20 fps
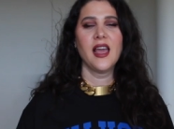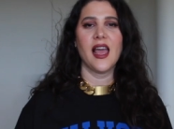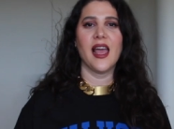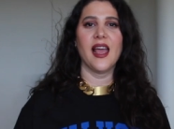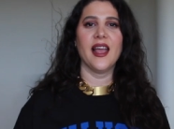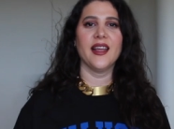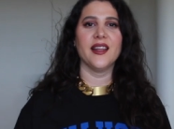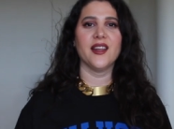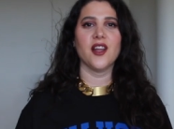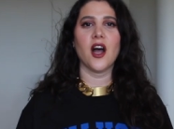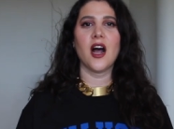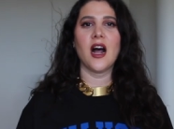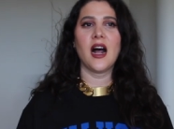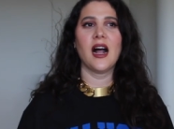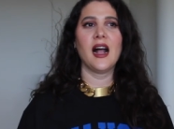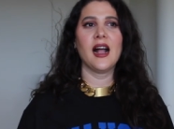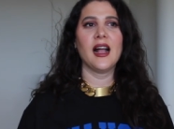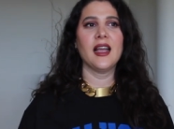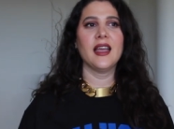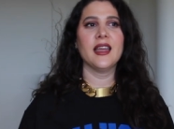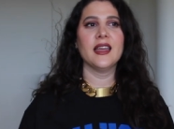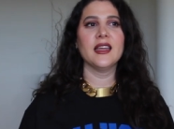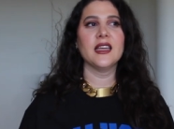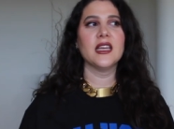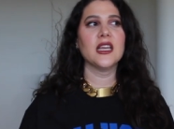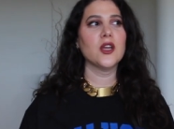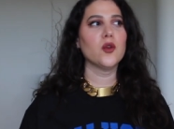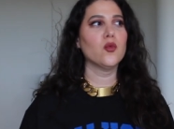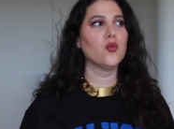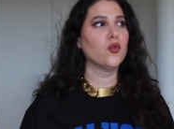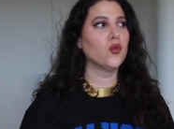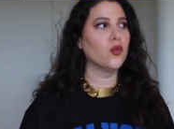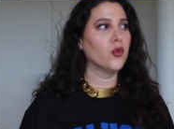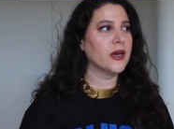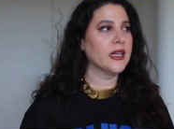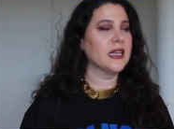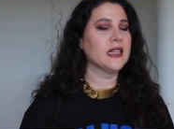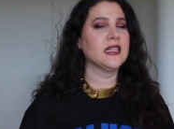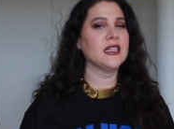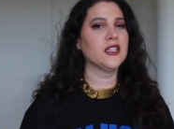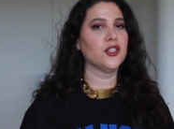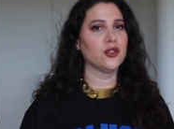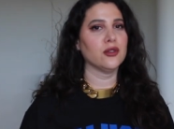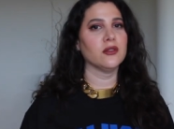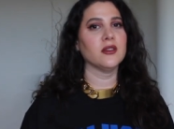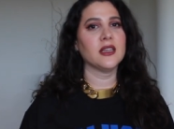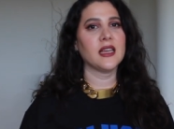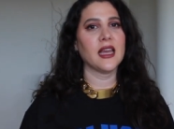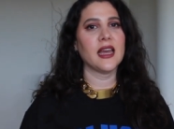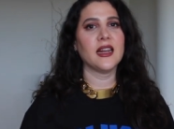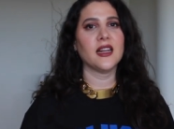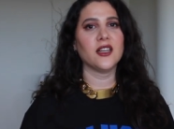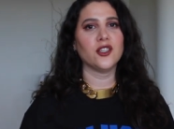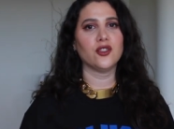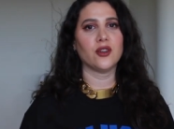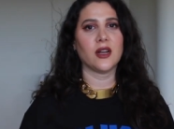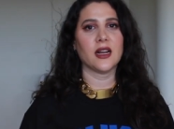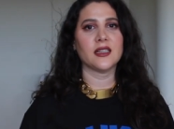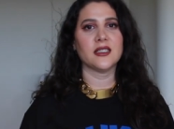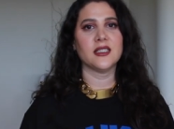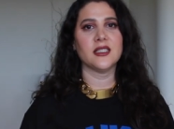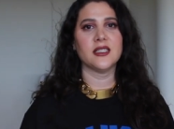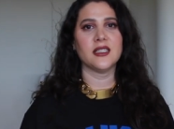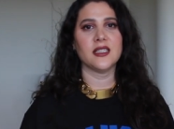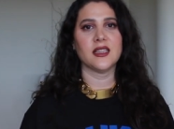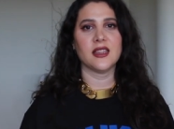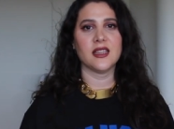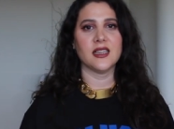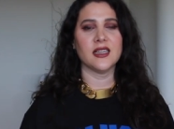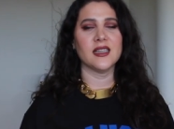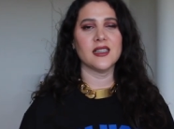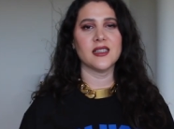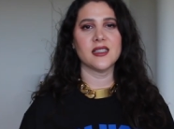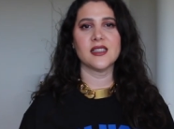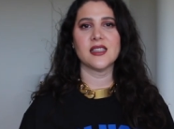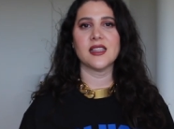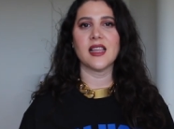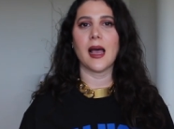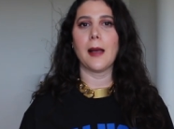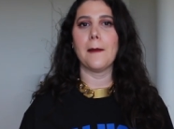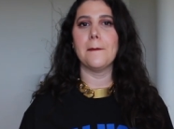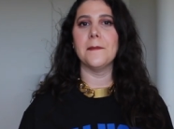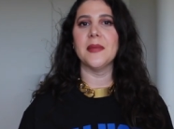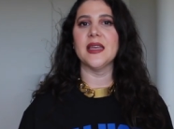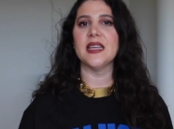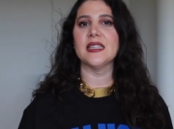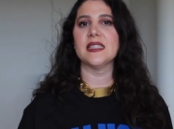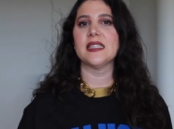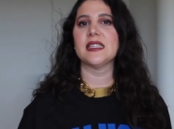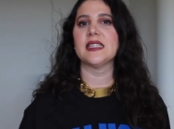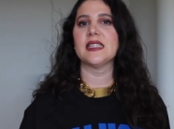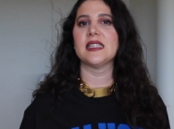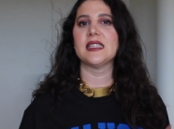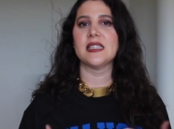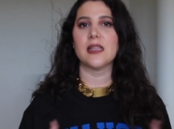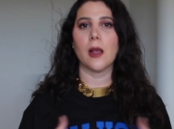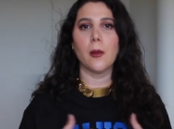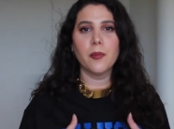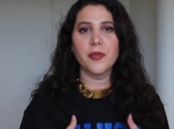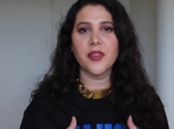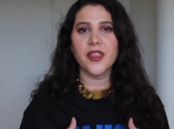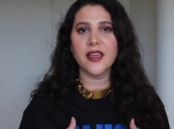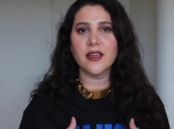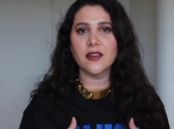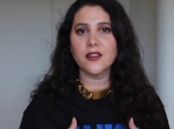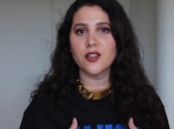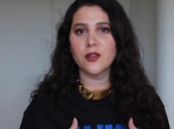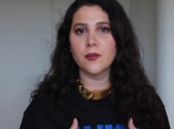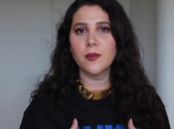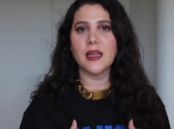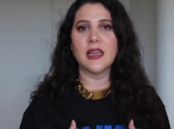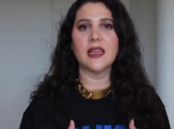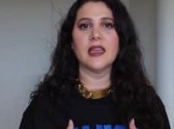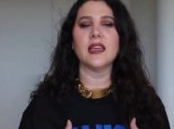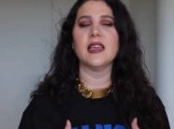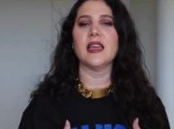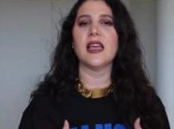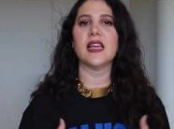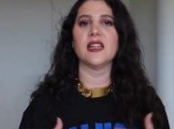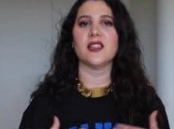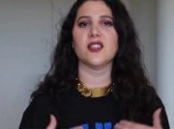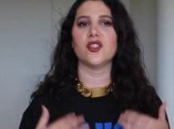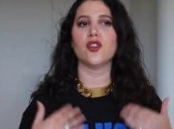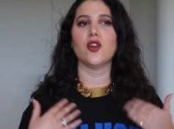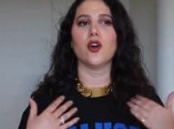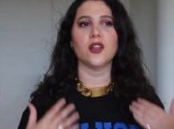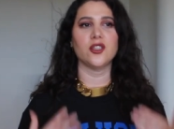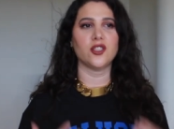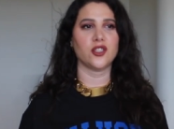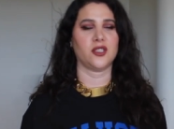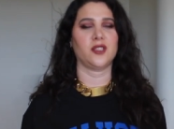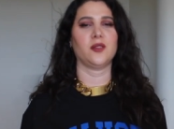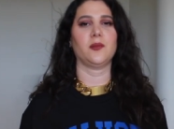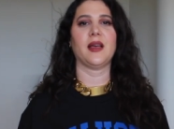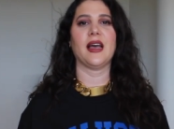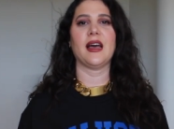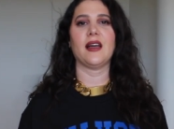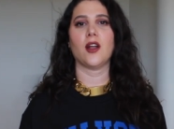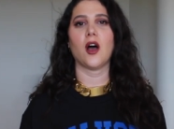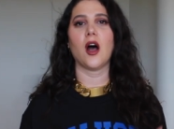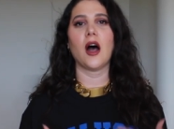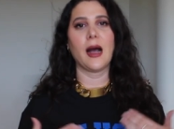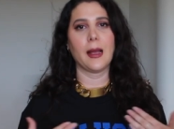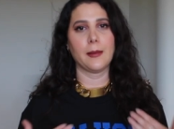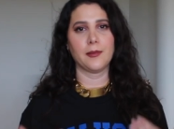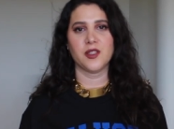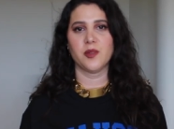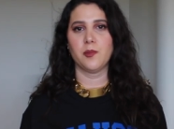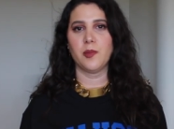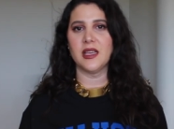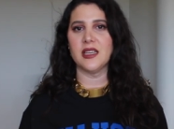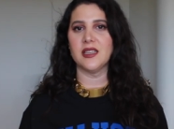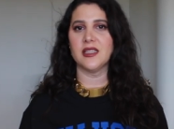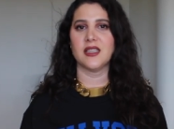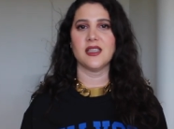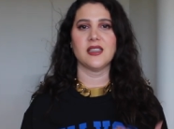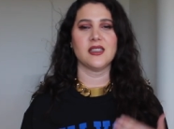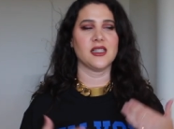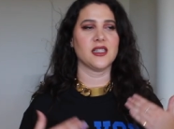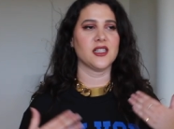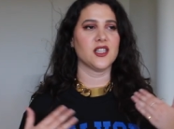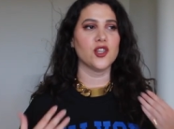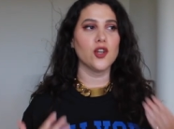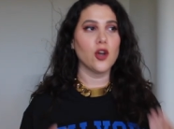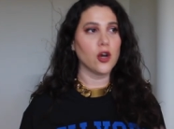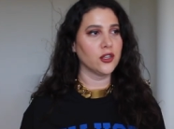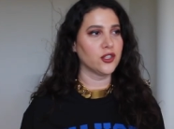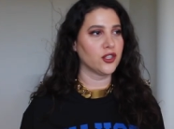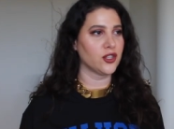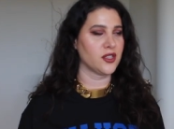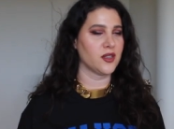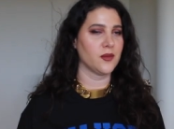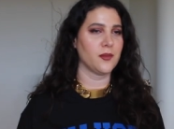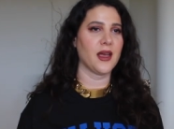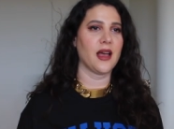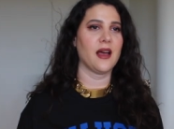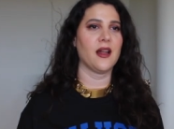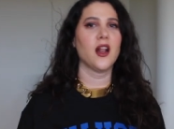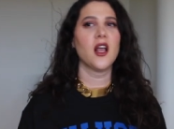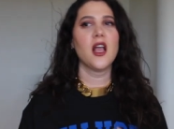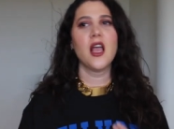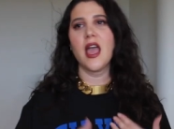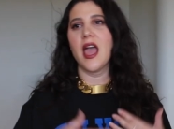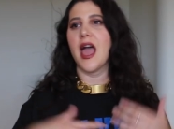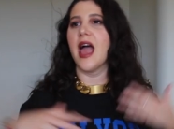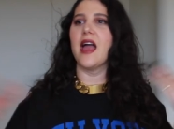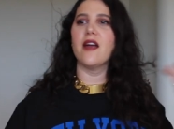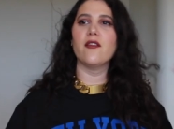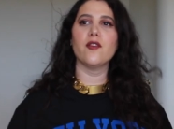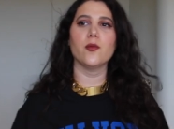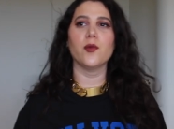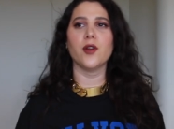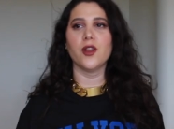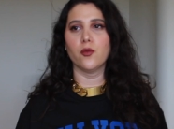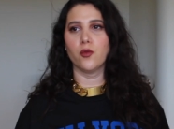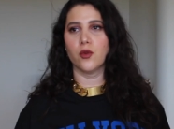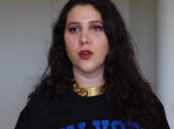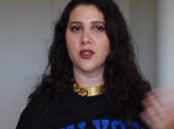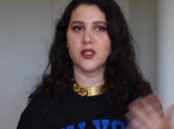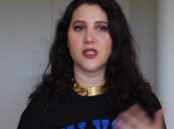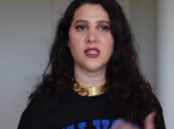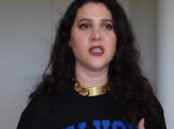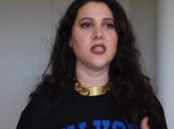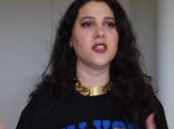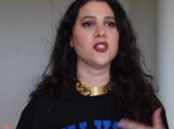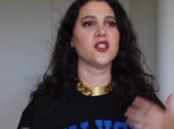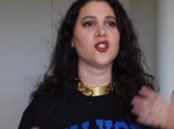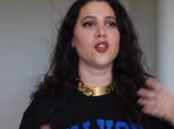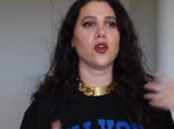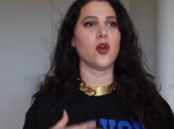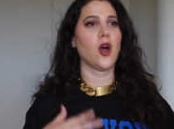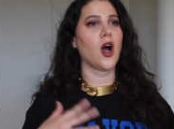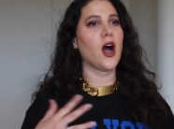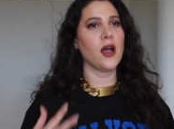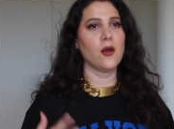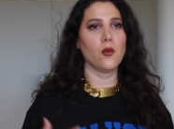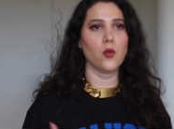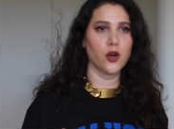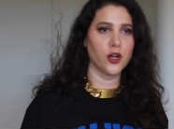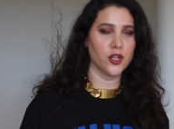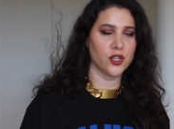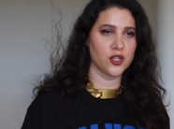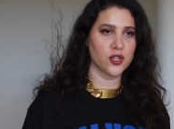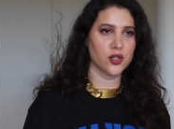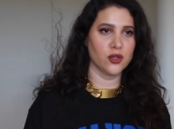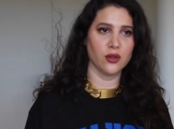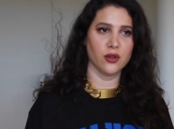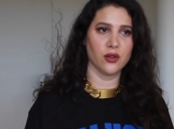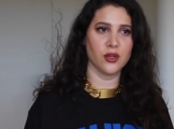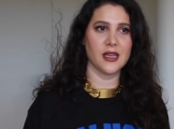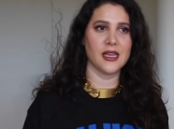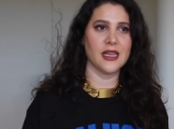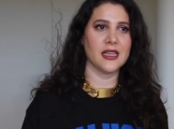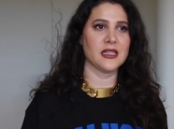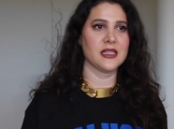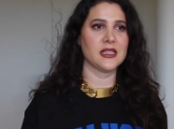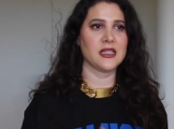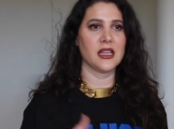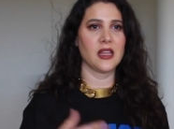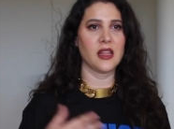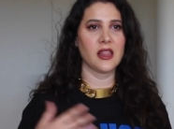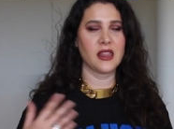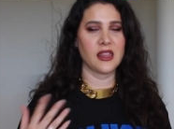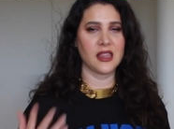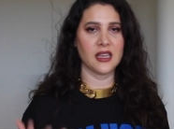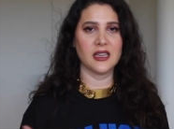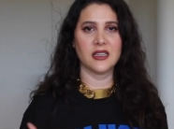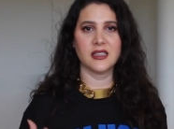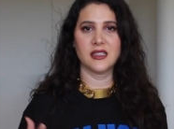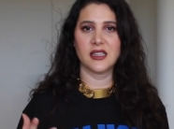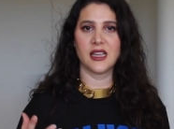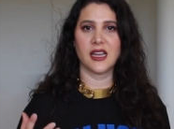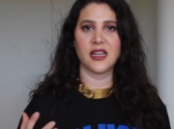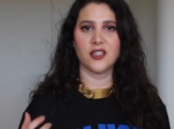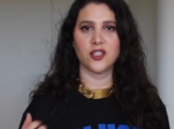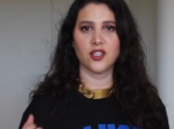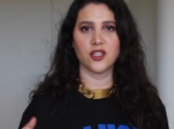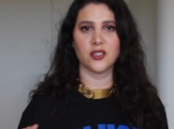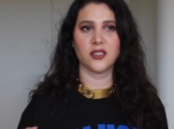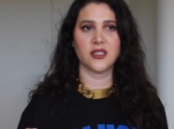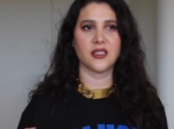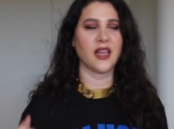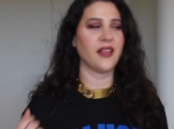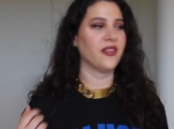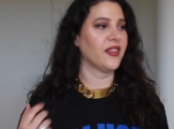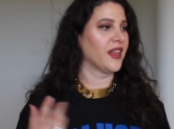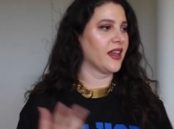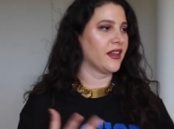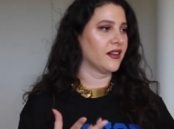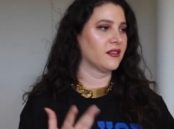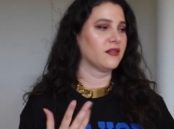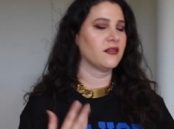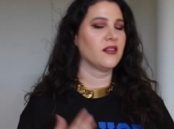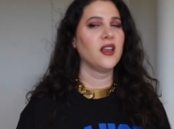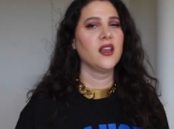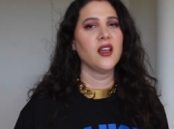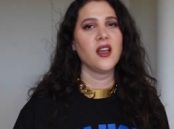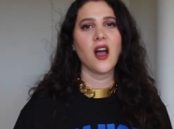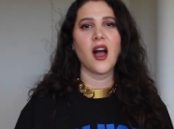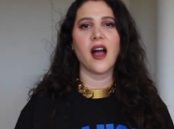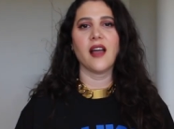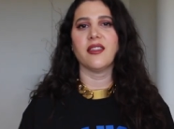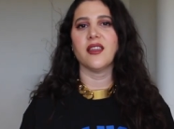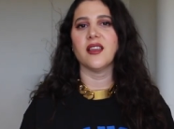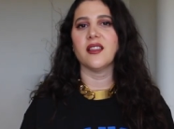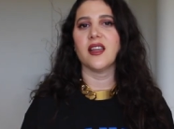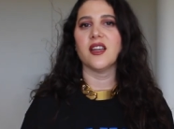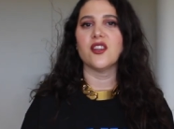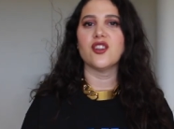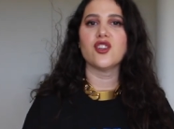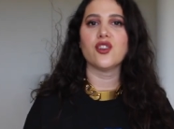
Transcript: and I really do get attracted to things that mean something to me. It's not just about hyped pieces, it's not just about everybody wants it, so I want it too. It's things that just, and that I think that